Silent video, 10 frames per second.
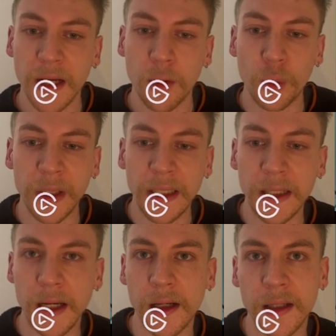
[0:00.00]

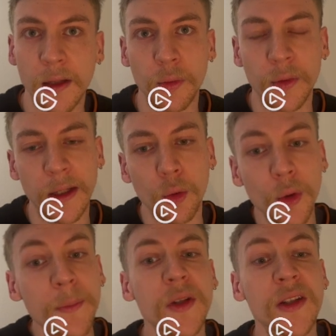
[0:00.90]
we
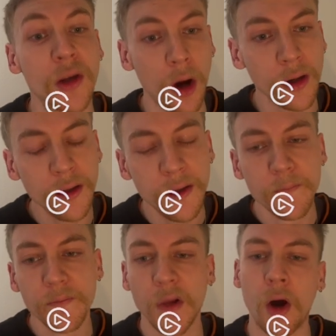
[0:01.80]
ripped the song
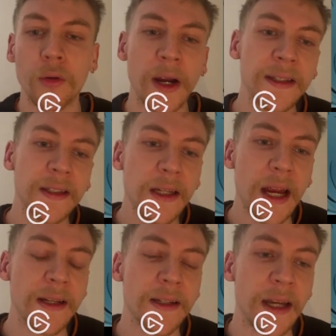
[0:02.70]
already,
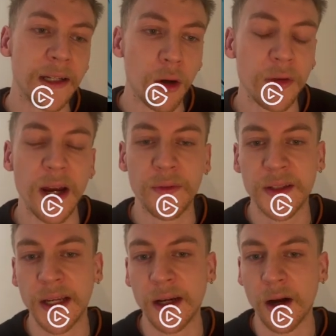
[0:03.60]
and they don't have a
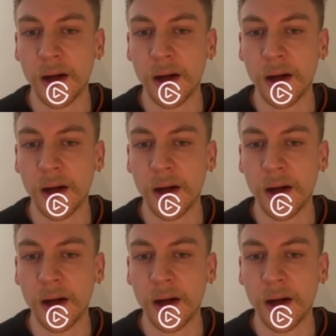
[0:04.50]
singer